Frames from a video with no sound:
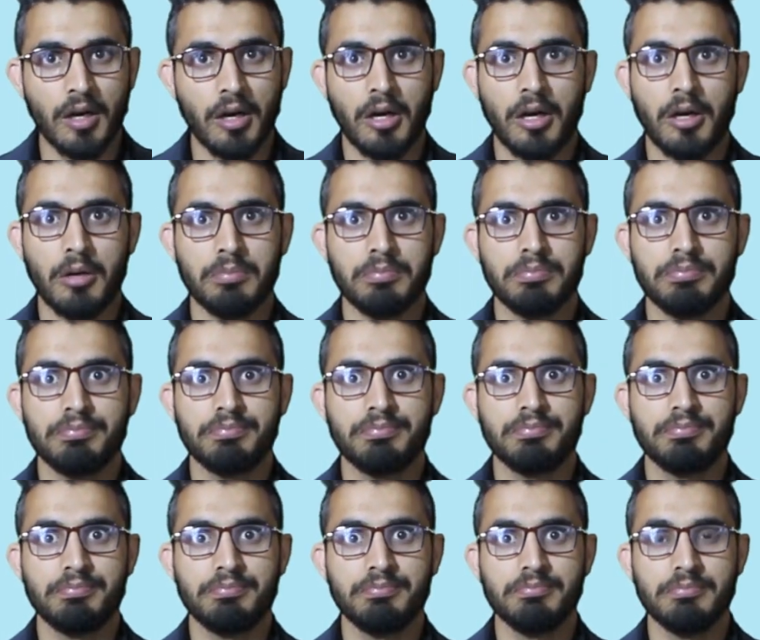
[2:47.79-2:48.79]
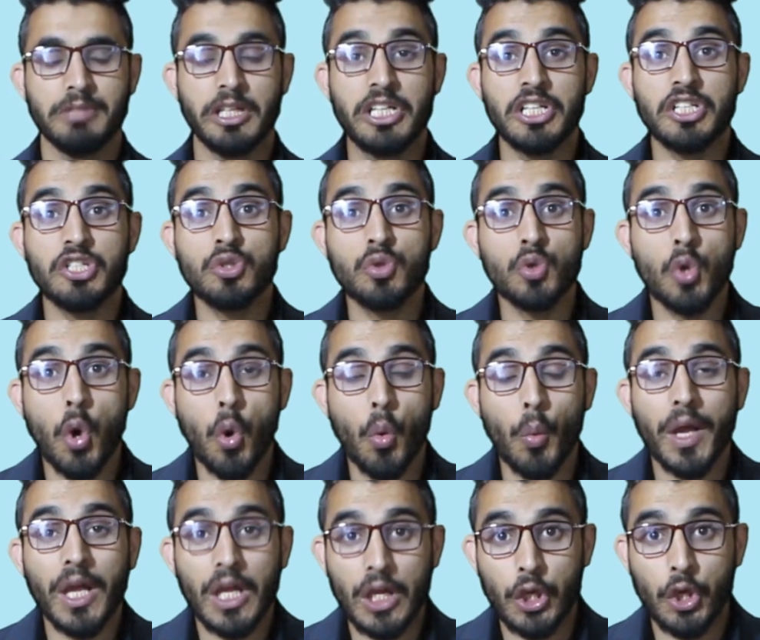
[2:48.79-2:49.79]
it is no
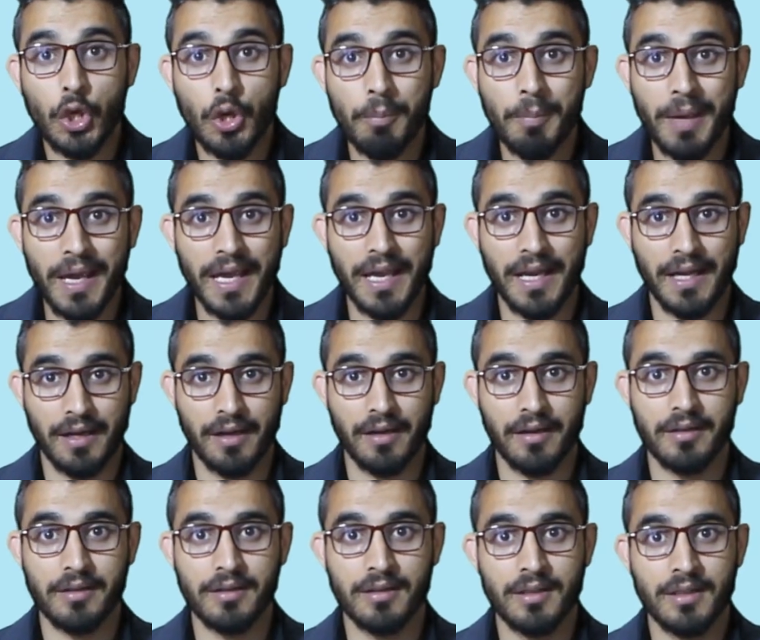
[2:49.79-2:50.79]
way human.